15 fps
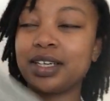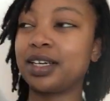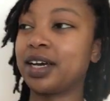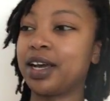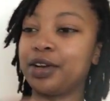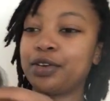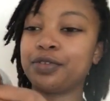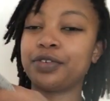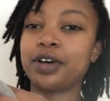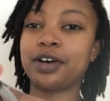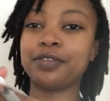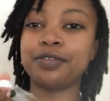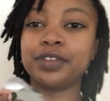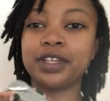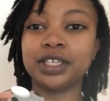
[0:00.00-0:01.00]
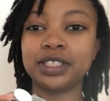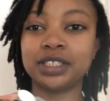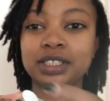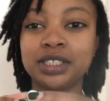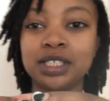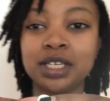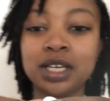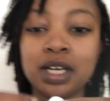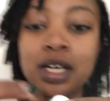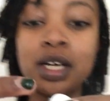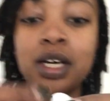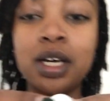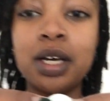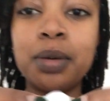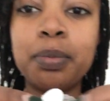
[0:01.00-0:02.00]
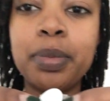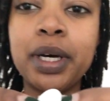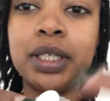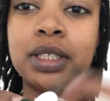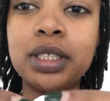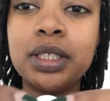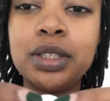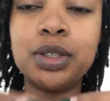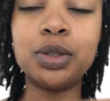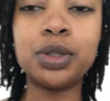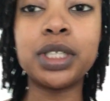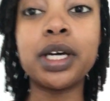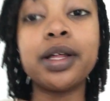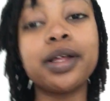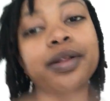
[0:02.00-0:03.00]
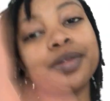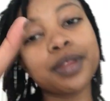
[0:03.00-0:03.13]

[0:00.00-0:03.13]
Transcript: kind of have this button to touch.